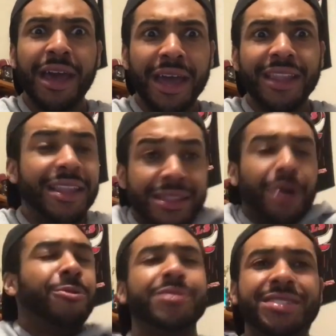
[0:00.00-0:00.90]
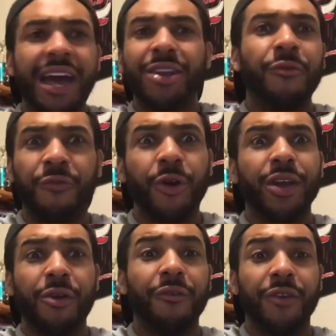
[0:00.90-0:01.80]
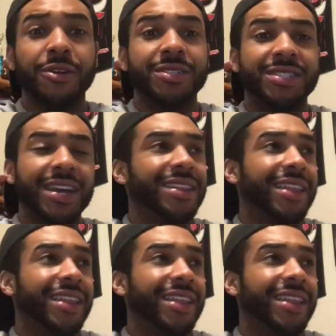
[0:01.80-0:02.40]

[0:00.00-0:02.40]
And no, it's not no 40-year-old virgin shit.